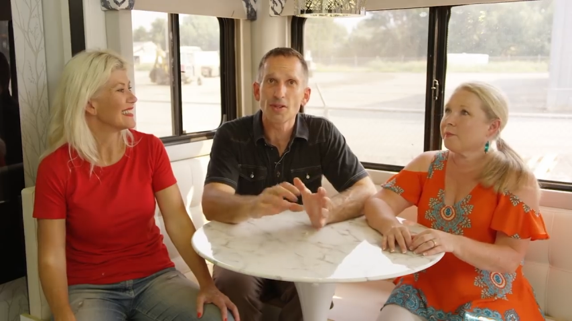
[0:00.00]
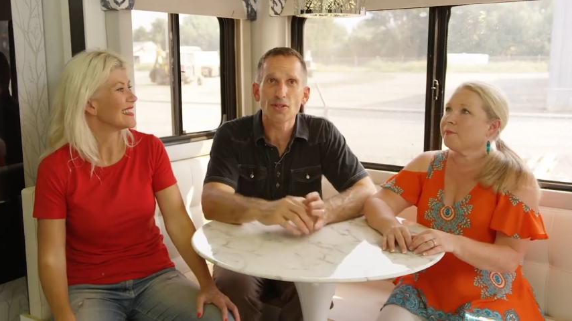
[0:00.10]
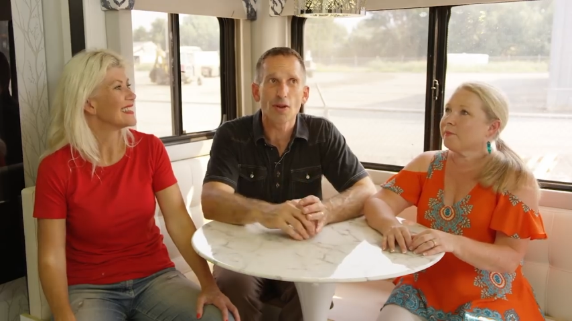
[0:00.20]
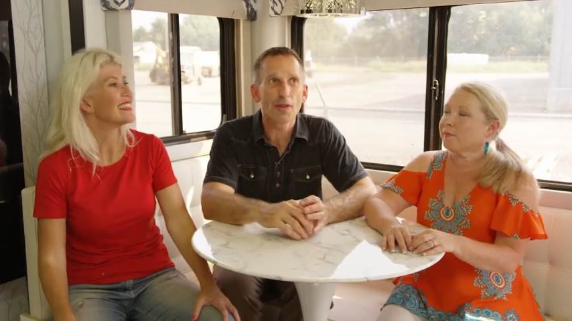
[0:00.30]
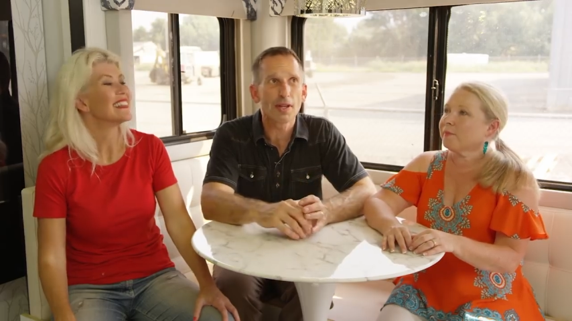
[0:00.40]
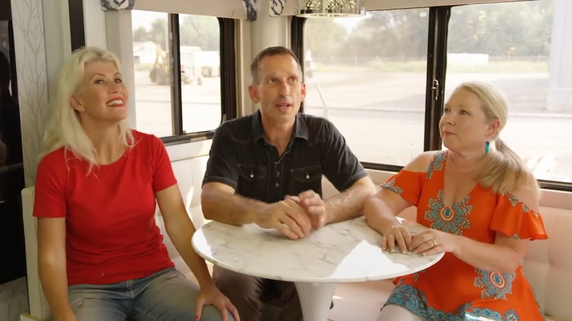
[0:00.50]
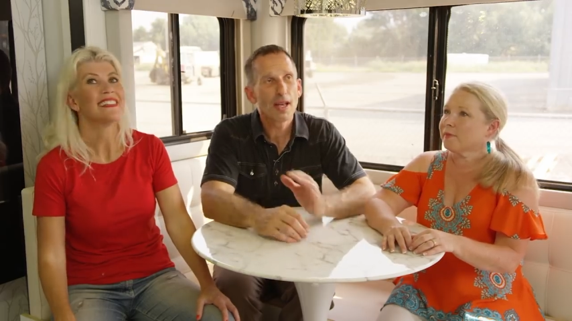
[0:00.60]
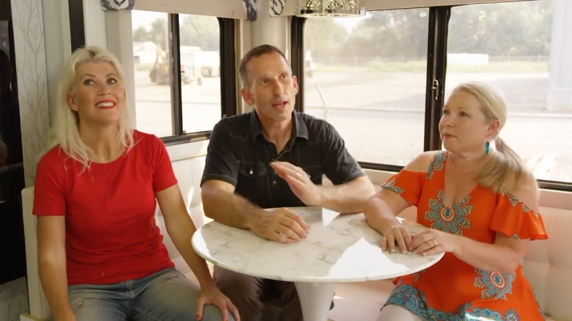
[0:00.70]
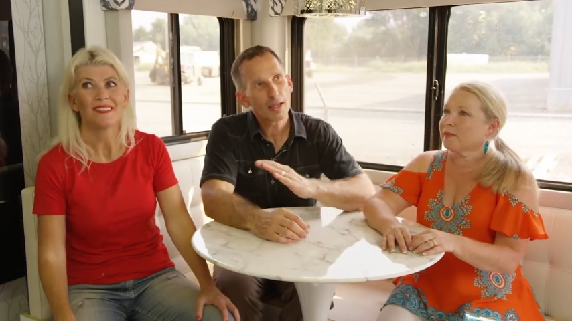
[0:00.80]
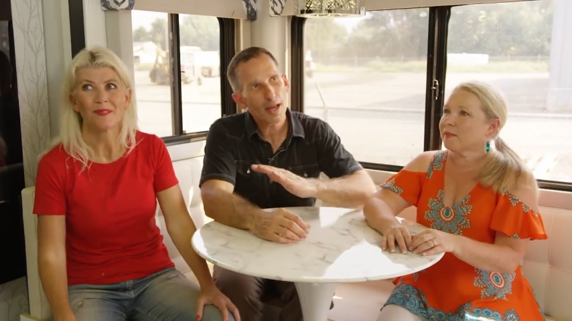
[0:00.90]
Speaker 1: so they'll
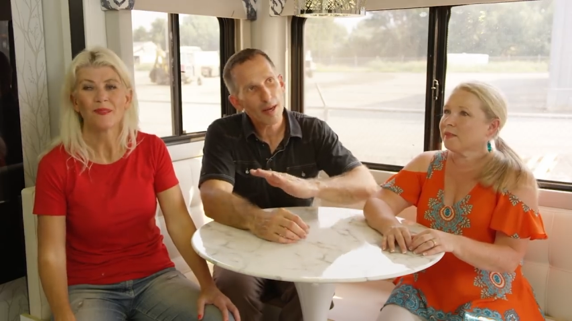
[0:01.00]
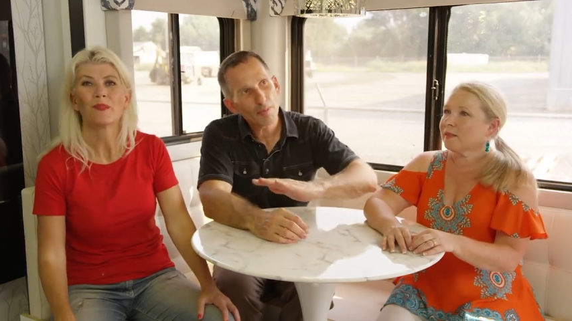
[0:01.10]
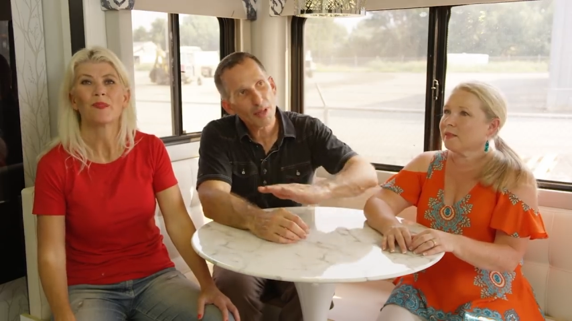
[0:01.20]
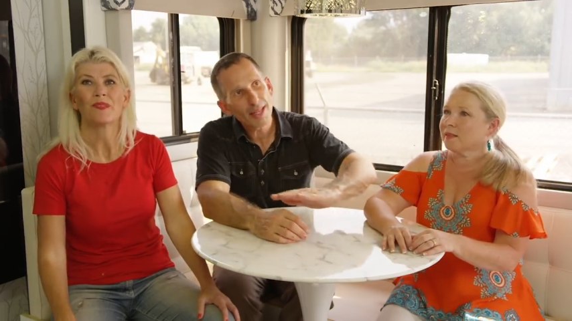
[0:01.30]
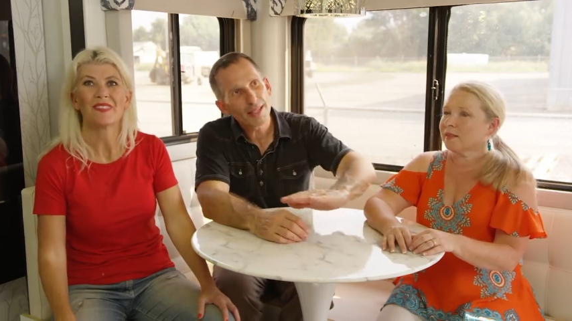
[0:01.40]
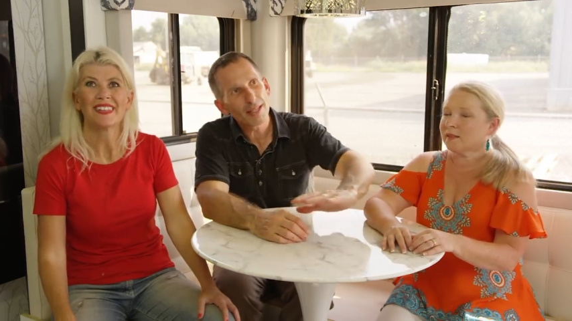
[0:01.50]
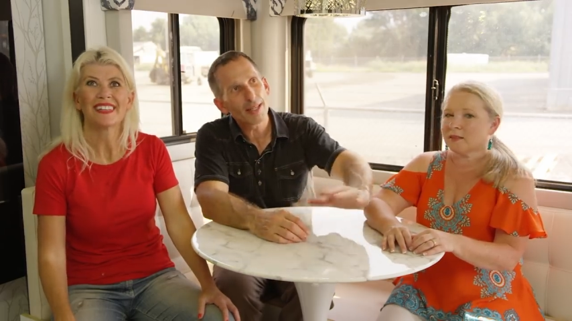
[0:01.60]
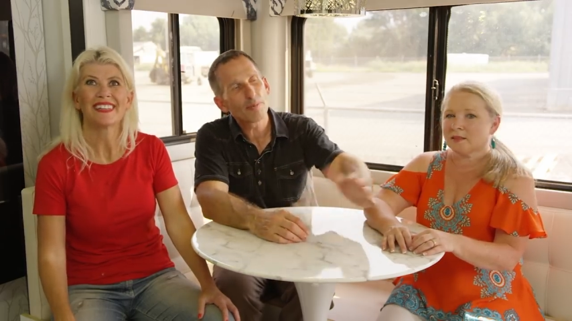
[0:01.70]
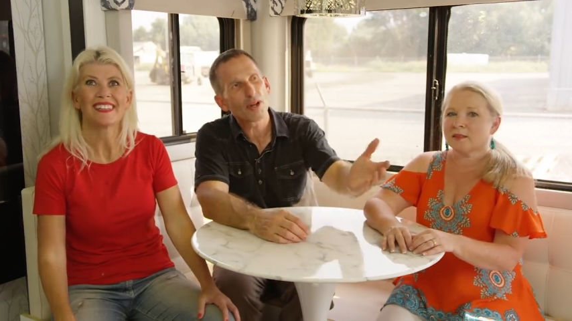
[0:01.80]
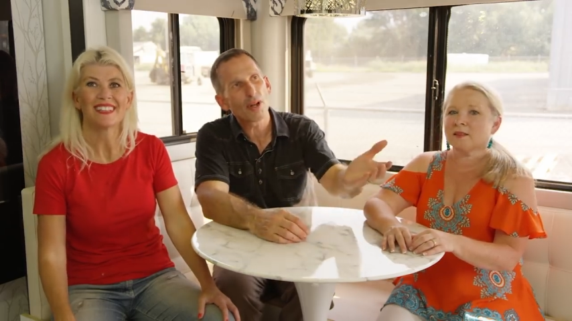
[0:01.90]
kind of blend
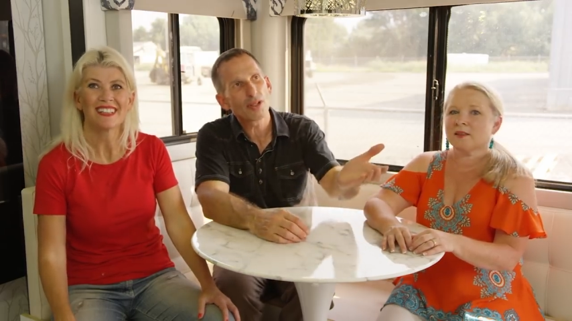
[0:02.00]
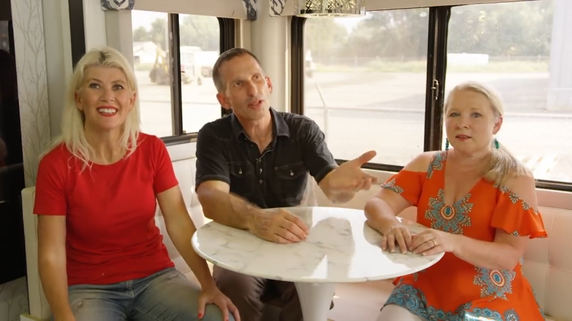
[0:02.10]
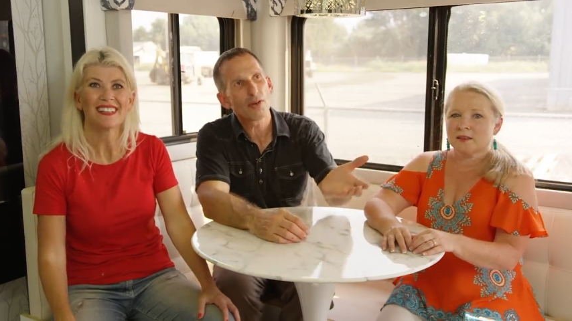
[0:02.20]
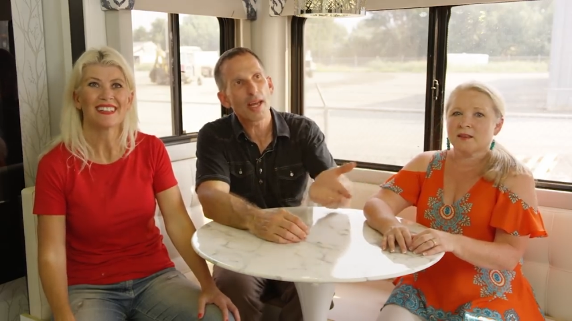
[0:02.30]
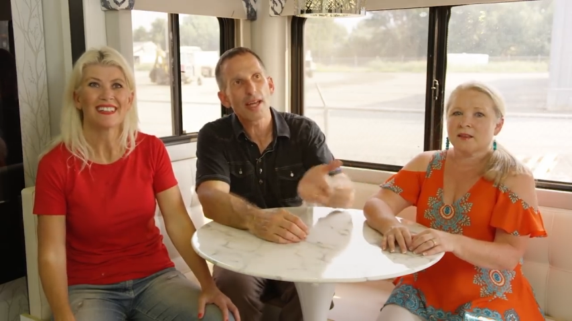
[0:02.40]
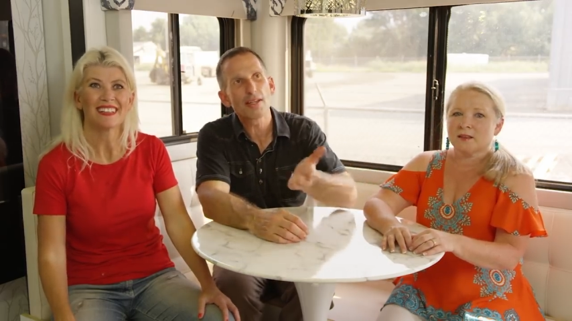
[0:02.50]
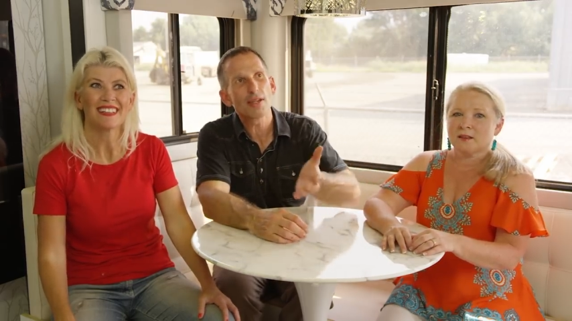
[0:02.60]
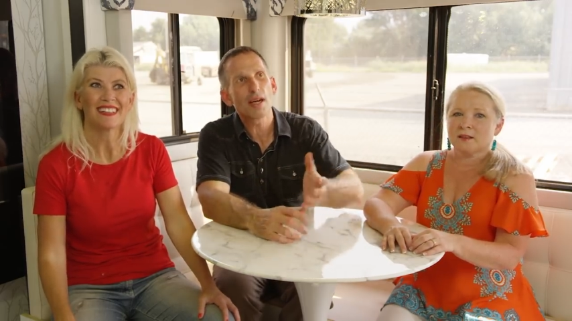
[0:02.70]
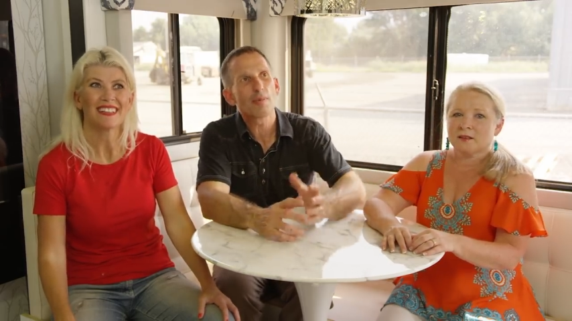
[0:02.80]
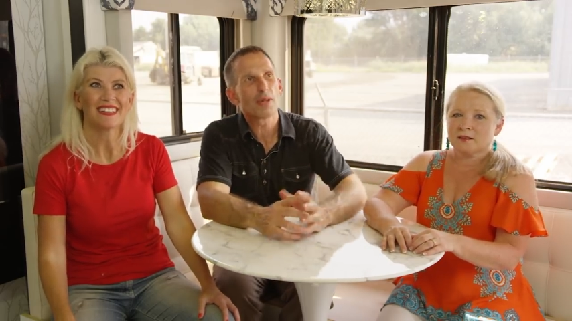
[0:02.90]
in but also edge
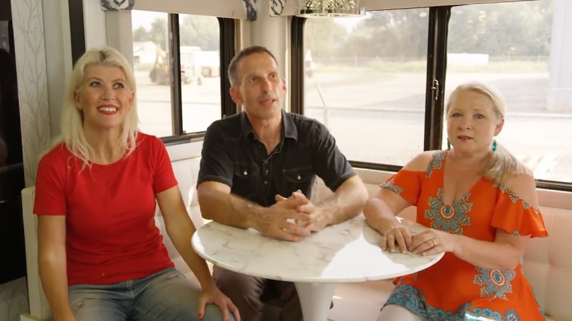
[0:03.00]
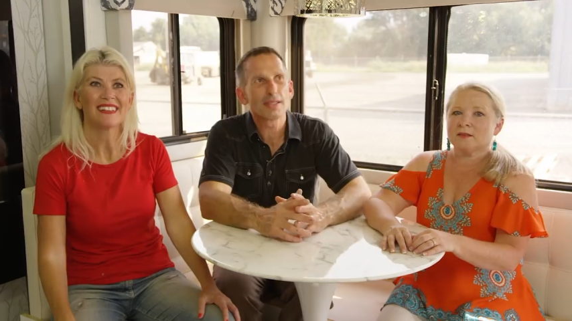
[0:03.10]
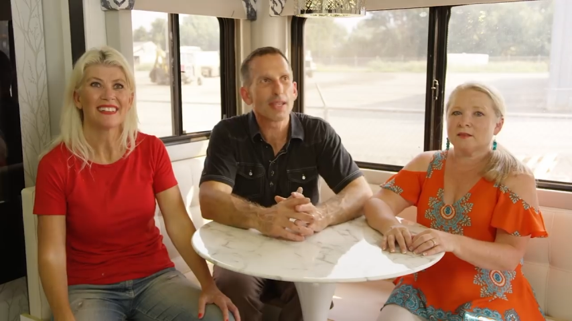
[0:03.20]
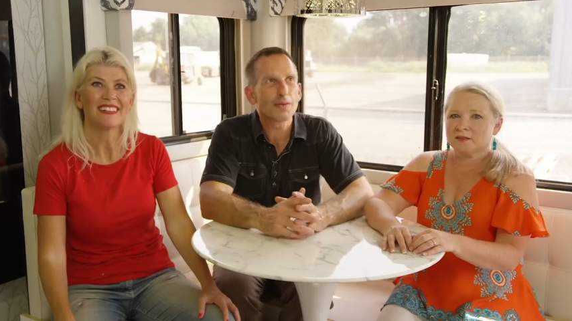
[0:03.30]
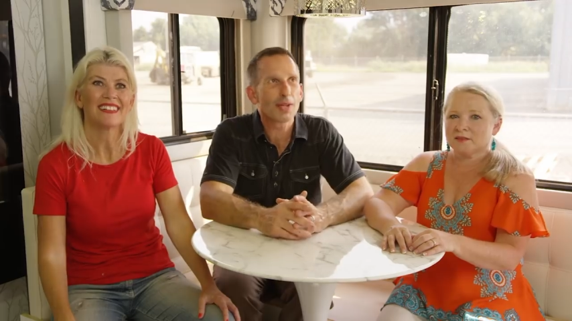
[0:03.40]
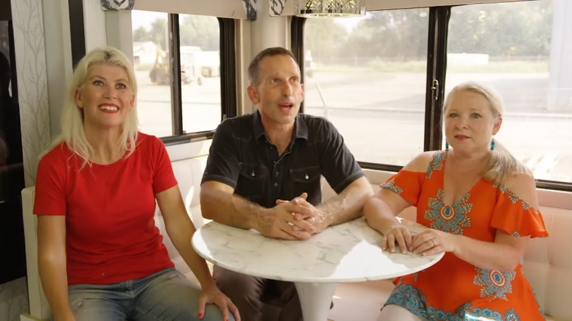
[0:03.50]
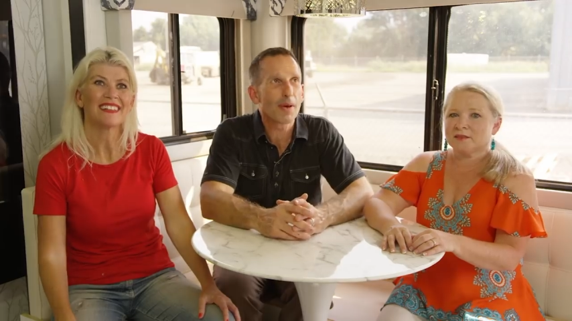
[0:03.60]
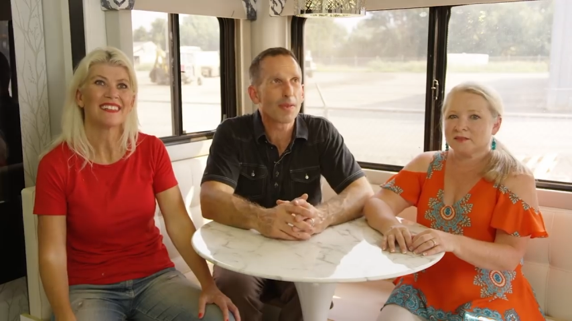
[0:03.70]
up at the same time.